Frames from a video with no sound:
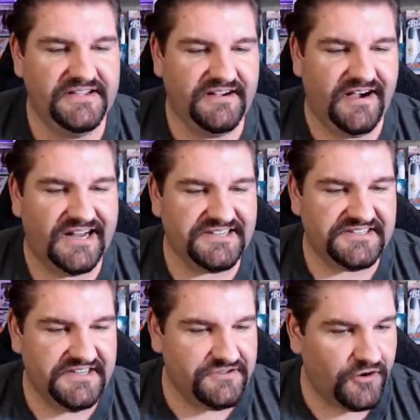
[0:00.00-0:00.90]

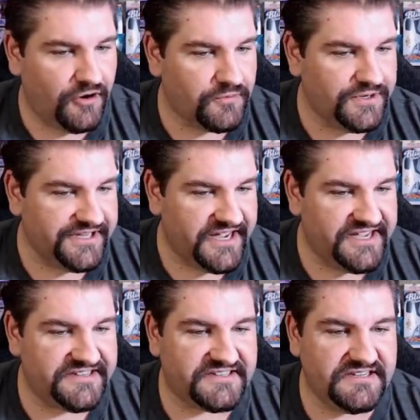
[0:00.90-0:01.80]
Honestly, they're all really
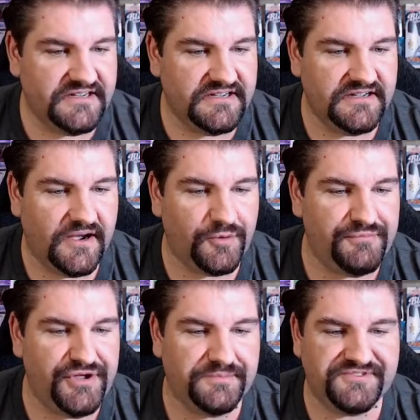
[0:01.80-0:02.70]
nice. I wouldn't
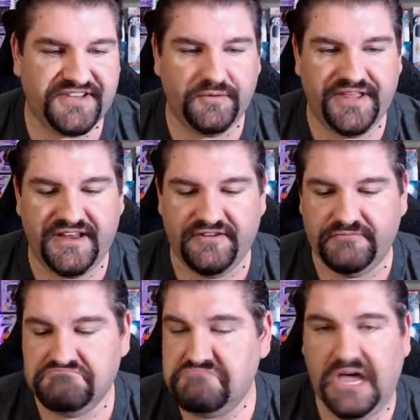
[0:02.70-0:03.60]
be upset with any of them.
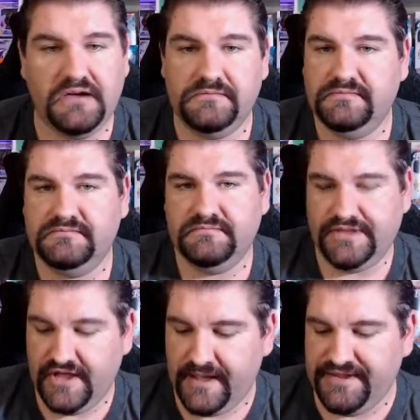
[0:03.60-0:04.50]
Nah,
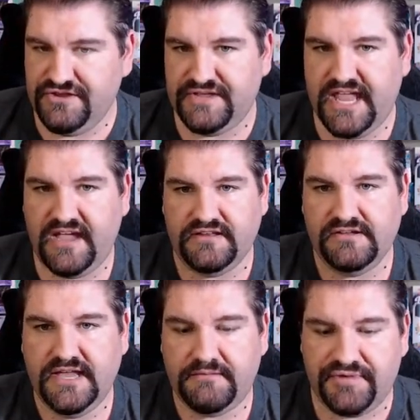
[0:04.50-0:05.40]
yeah, I mean you can't you
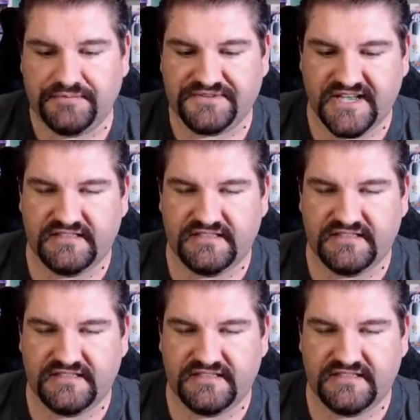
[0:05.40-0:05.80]
can't be upset.